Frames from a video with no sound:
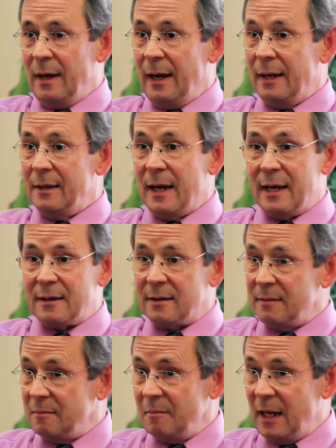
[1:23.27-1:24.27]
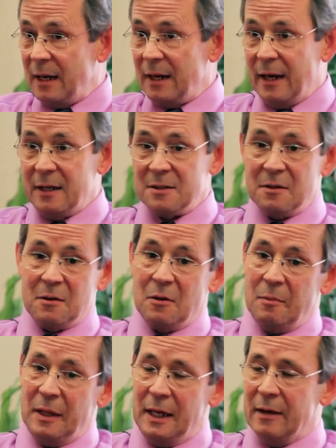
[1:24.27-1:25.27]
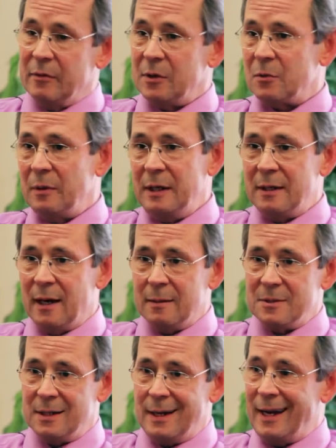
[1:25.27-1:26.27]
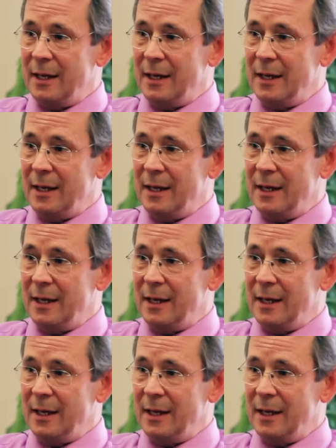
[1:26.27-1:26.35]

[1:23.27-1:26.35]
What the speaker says: And that medication could be given 3 times a day.